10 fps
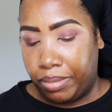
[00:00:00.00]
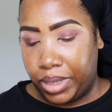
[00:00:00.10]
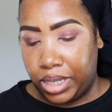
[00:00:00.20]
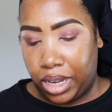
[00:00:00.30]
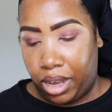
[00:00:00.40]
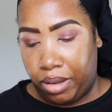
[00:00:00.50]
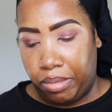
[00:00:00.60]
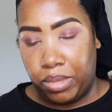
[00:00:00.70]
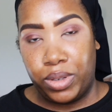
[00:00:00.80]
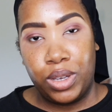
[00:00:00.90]

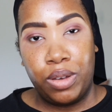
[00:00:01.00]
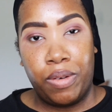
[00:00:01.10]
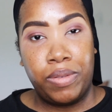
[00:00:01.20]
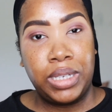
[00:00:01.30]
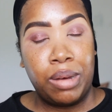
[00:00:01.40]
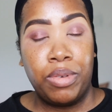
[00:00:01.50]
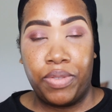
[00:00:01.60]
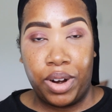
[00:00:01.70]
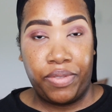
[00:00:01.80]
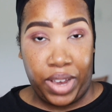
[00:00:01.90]
some
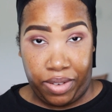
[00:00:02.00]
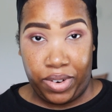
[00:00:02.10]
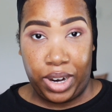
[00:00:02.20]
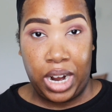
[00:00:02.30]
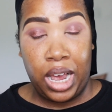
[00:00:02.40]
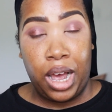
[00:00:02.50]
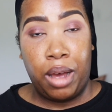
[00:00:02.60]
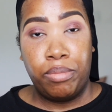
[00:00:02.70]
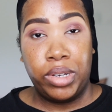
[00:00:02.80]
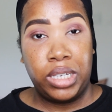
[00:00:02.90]
of her favorite
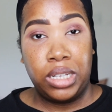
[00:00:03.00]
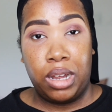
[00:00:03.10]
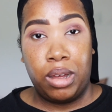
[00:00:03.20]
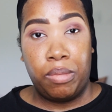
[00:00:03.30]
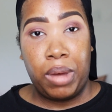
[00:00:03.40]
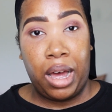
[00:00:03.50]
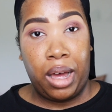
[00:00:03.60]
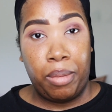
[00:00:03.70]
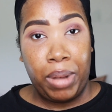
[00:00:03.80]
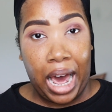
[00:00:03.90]
Muslim
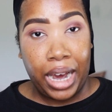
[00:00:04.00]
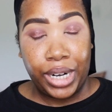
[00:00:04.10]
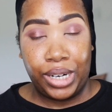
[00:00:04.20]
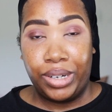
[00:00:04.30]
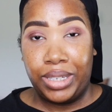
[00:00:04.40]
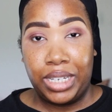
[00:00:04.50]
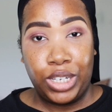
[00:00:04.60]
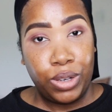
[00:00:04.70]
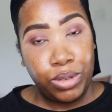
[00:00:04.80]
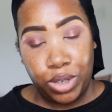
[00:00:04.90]
bloggers
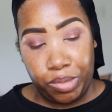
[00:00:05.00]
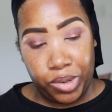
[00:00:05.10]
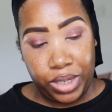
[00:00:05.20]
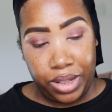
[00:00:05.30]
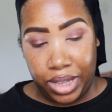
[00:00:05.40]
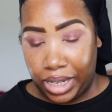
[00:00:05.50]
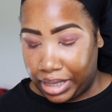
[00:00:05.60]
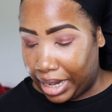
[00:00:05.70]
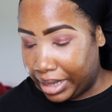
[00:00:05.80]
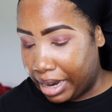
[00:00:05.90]
and YouTubers and
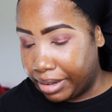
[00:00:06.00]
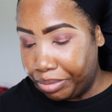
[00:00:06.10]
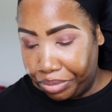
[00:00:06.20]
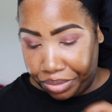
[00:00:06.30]
things like that.